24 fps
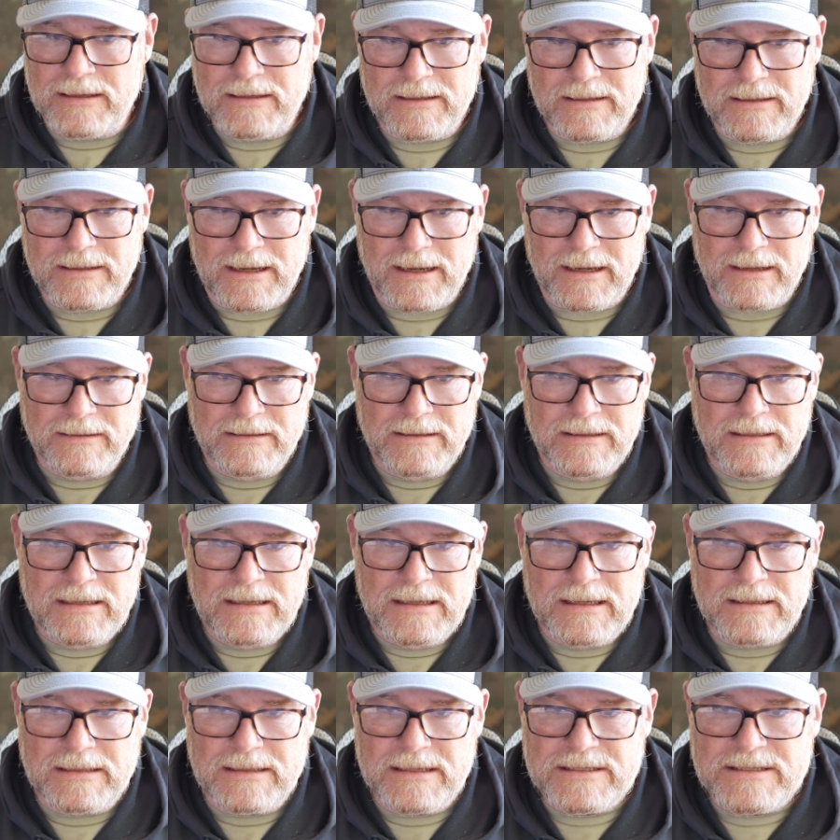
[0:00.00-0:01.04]
yeah,
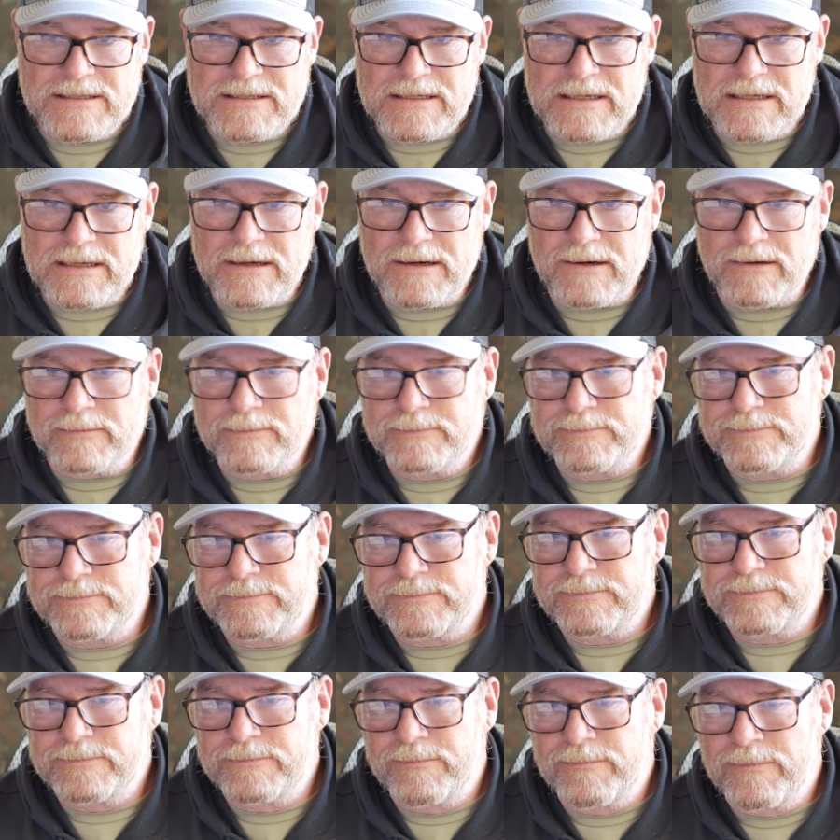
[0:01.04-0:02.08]
let's see here.
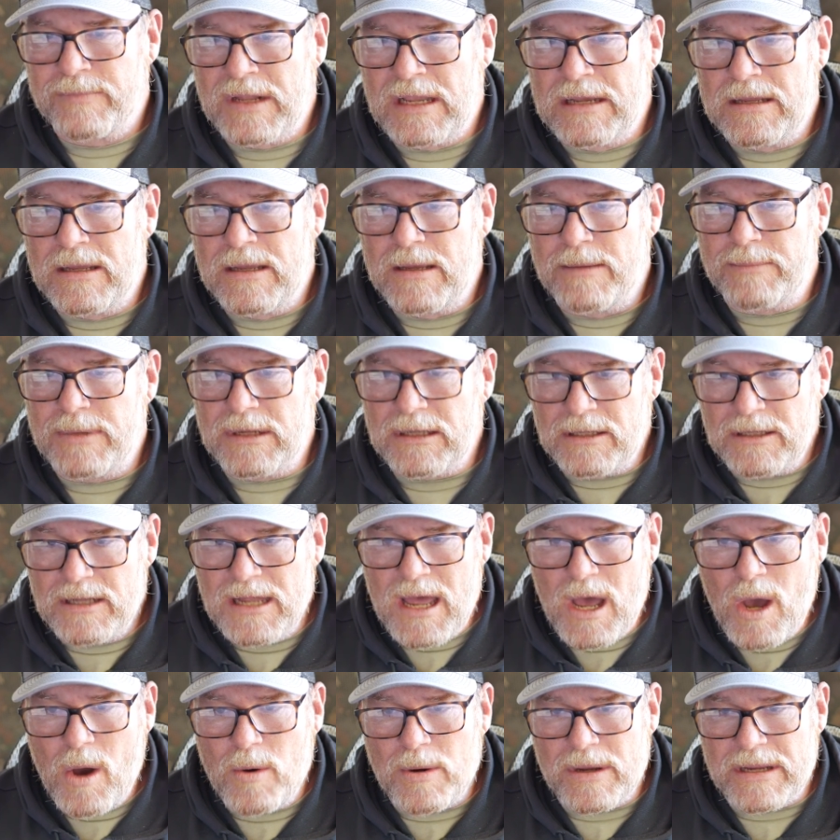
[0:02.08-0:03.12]
But
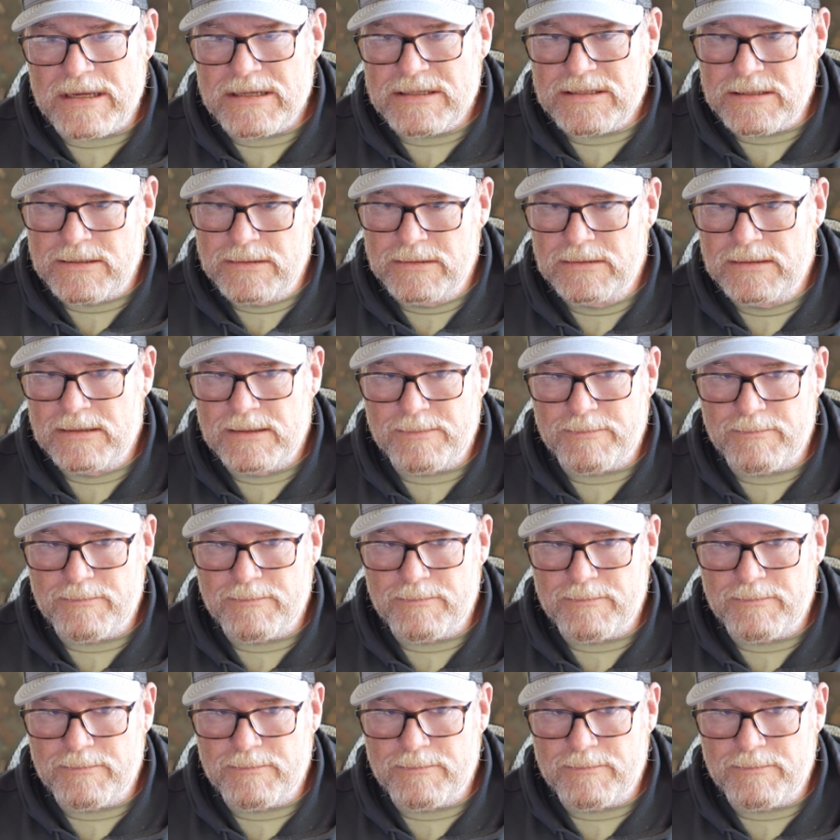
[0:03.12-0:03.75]
Lowy's